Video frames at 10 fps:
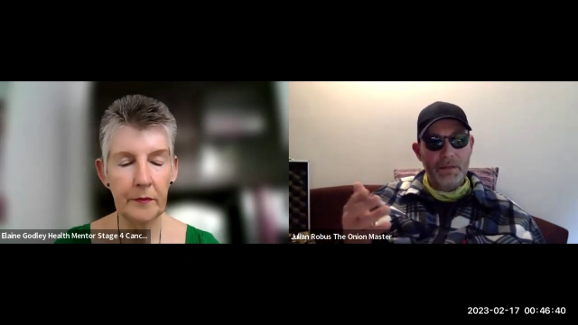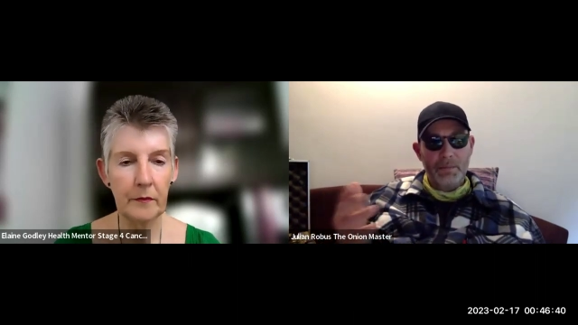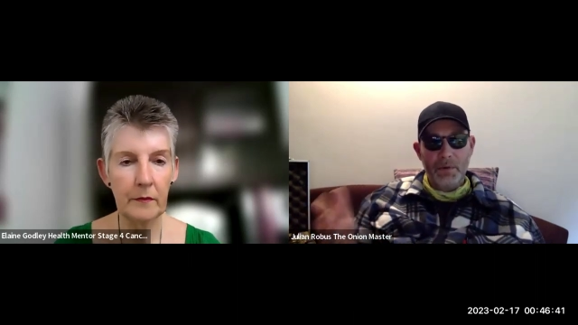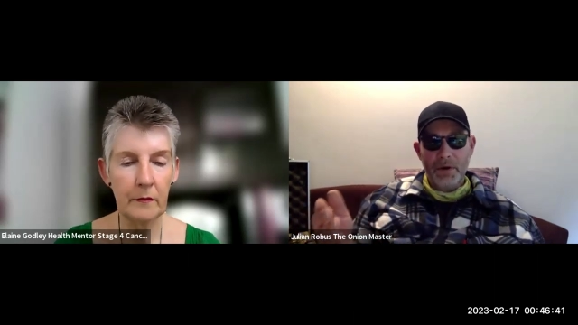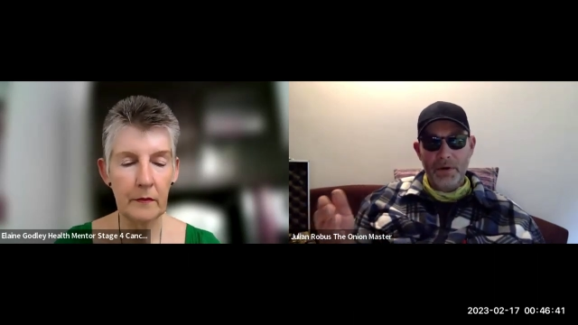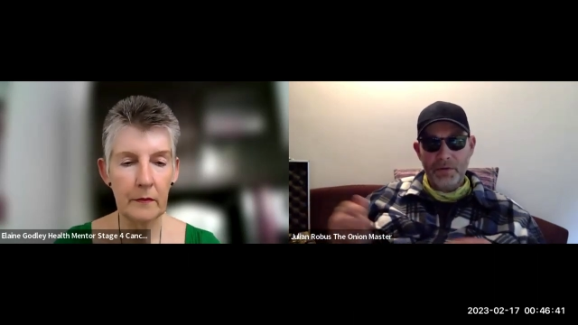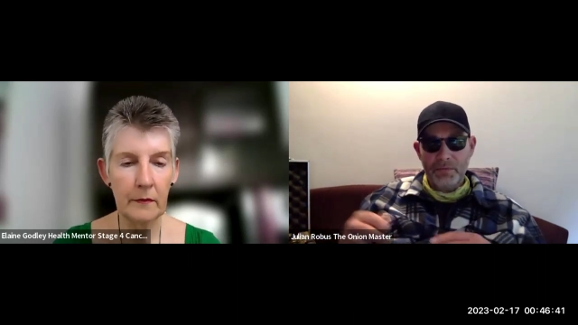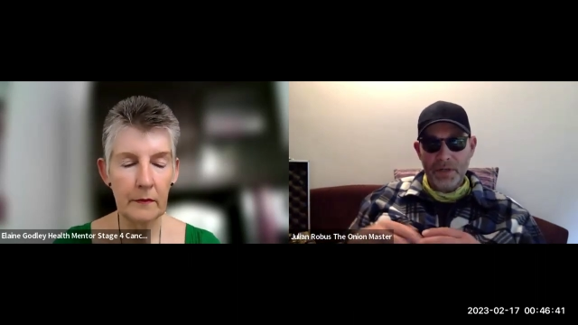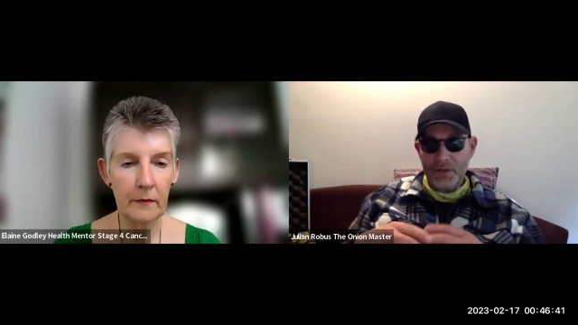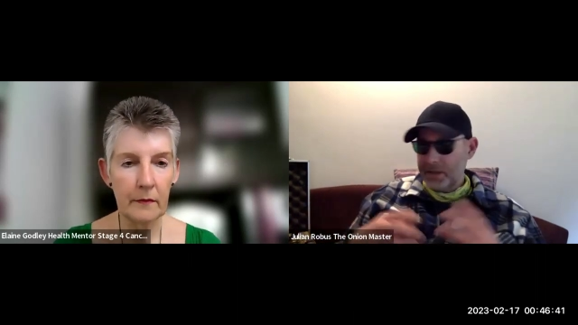Speaker 1: The mind
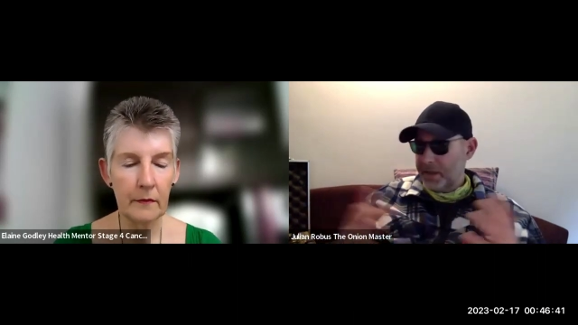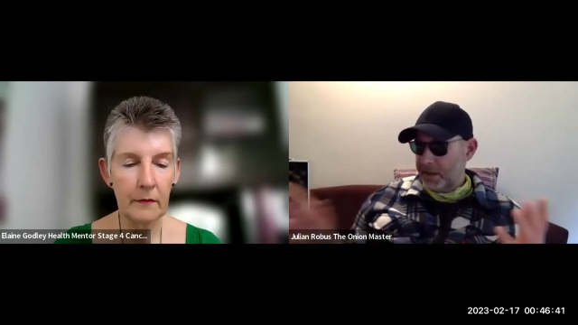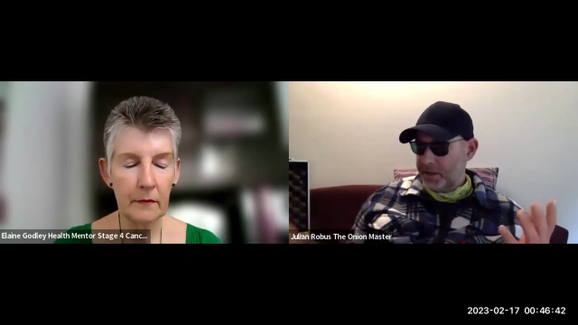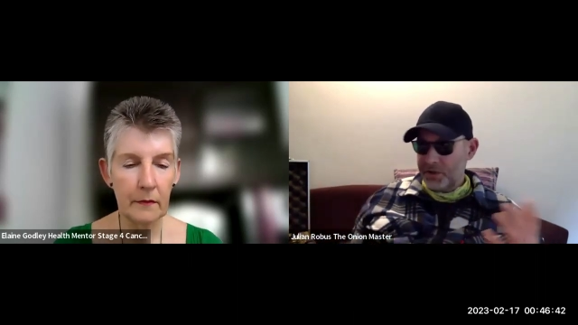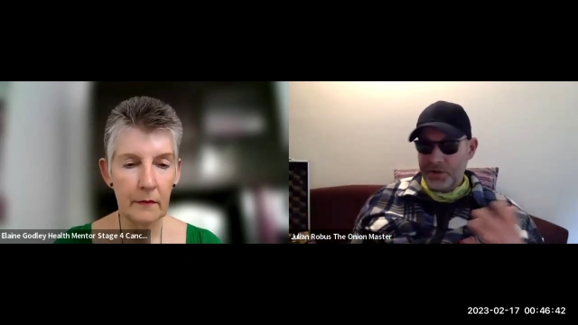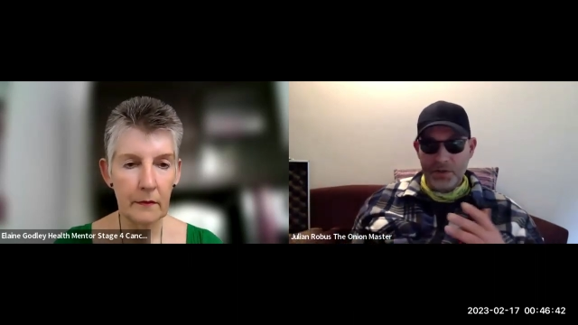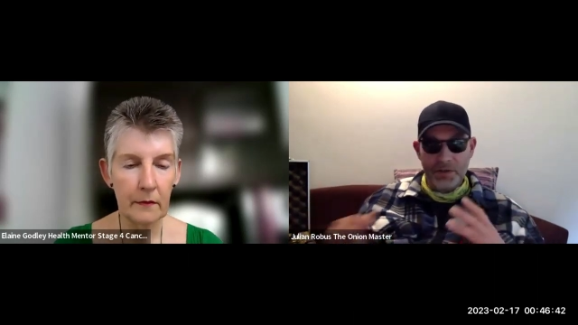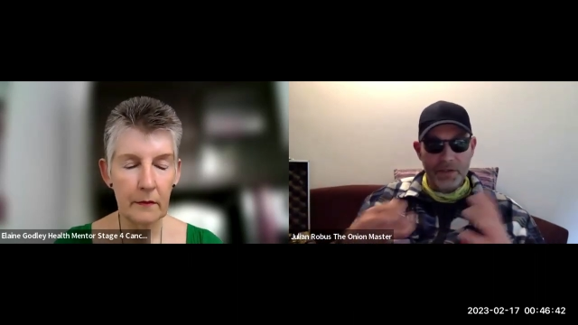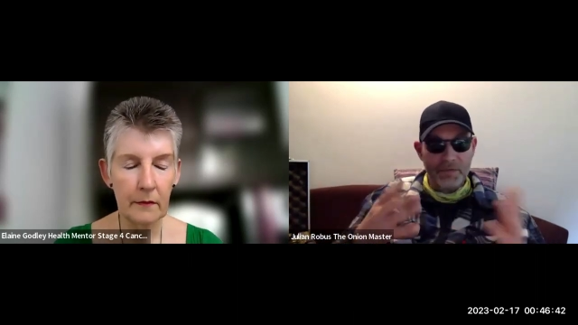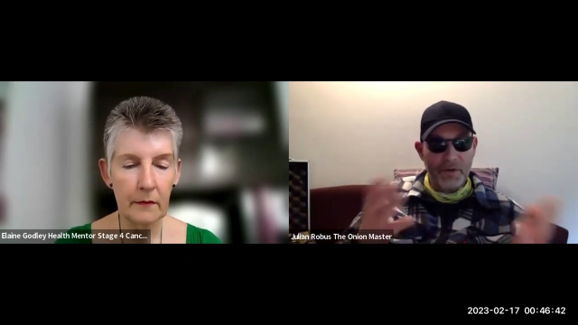originally is just
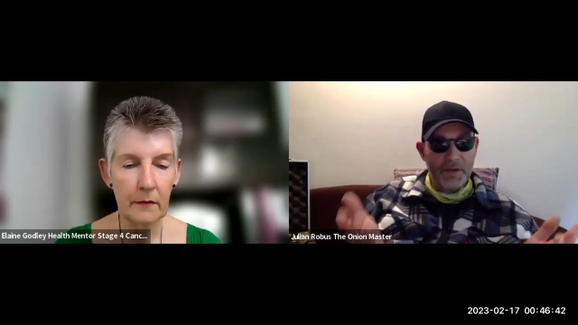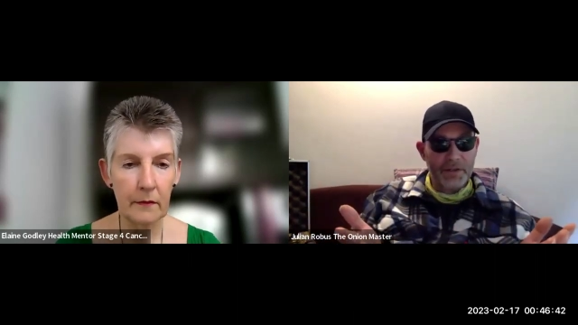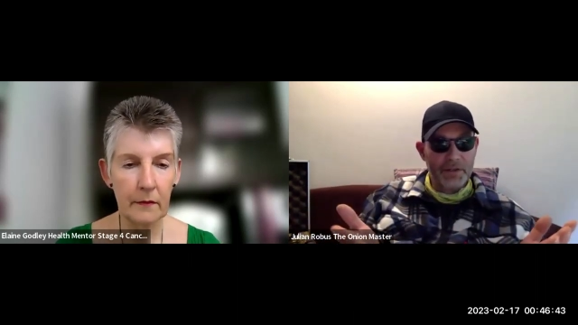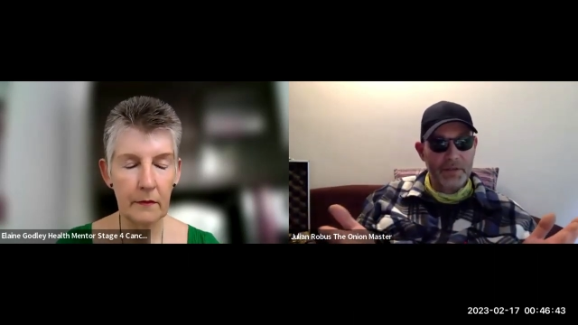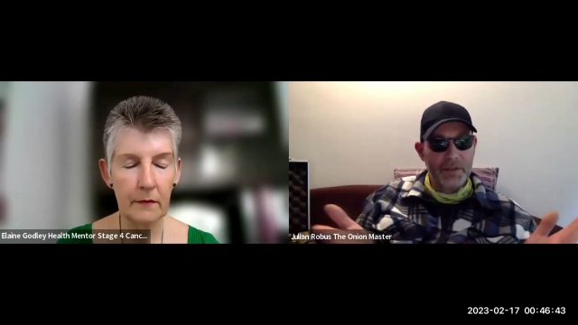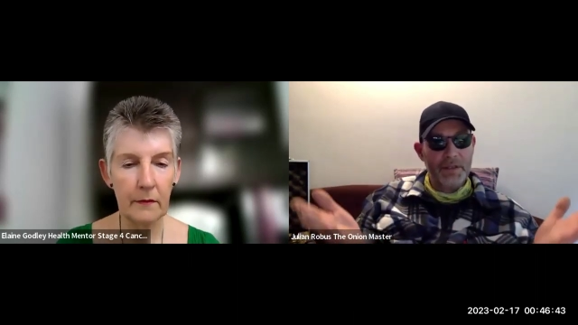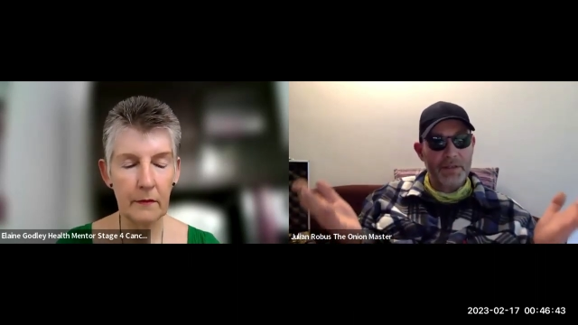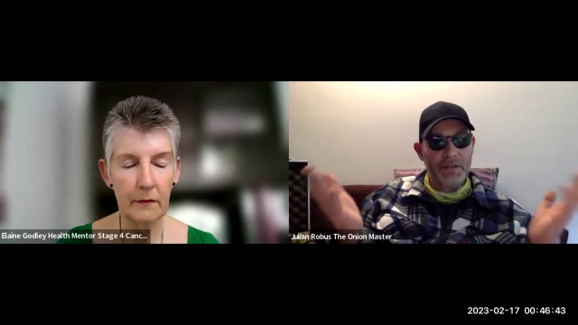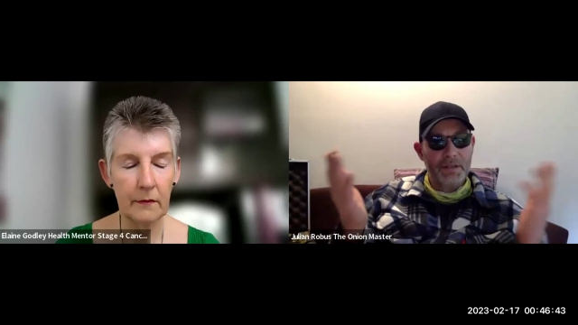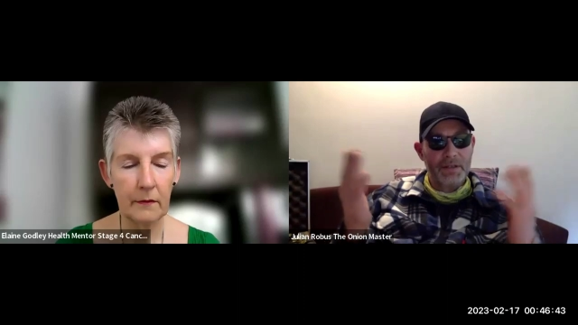a device and
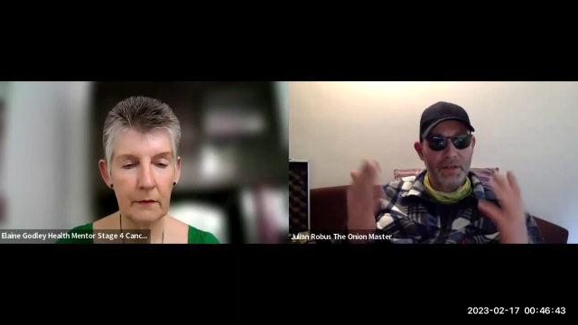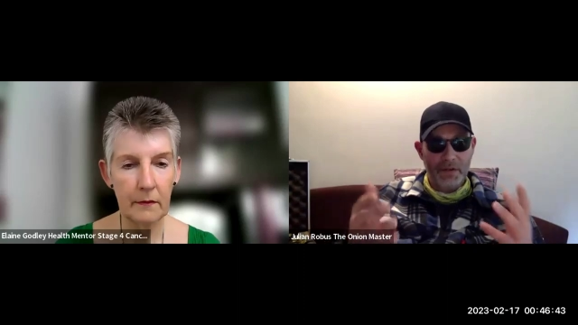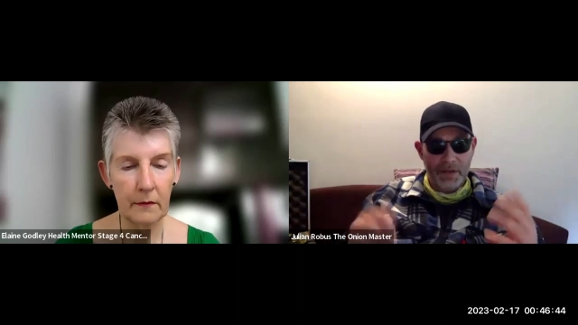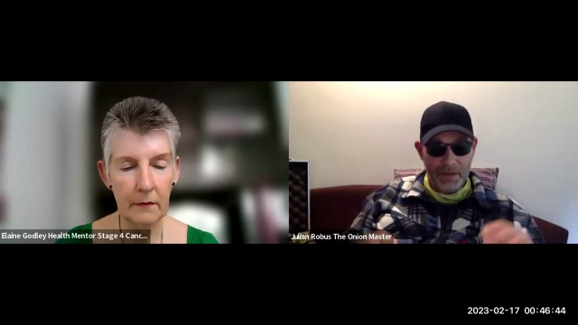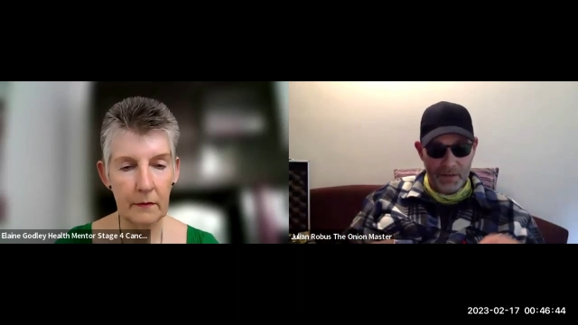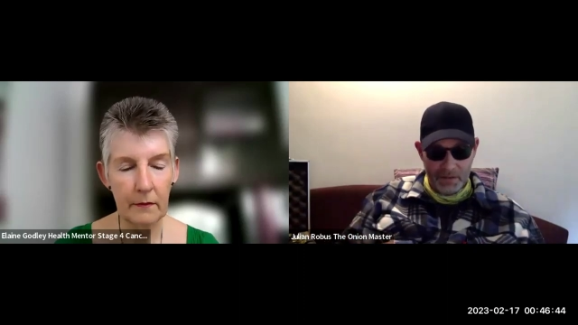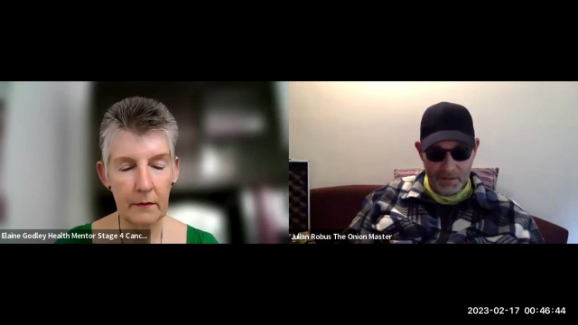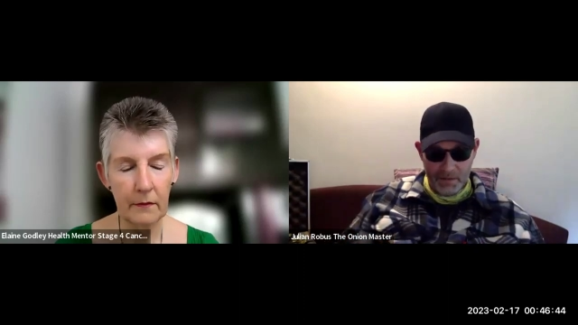it's designed